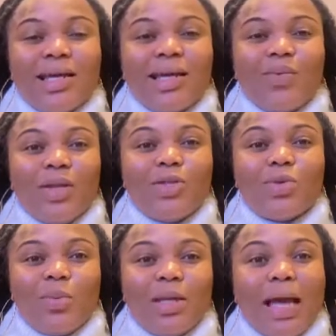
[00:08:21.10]
told
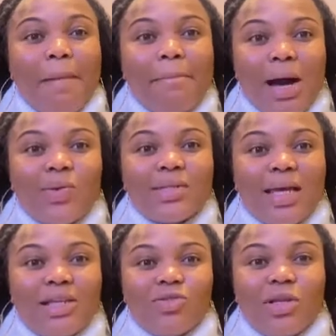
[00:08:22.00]
me the amount that
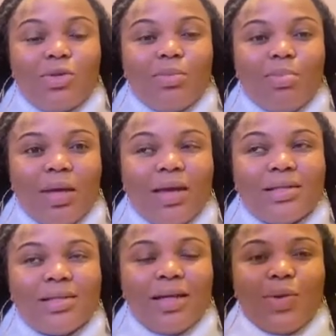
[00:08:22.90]
he's ready to pay, I
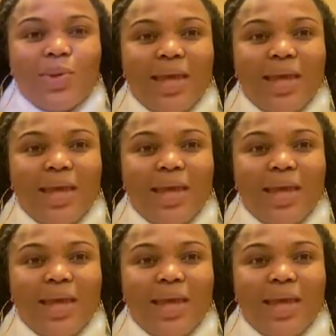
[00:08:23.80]
said, okay.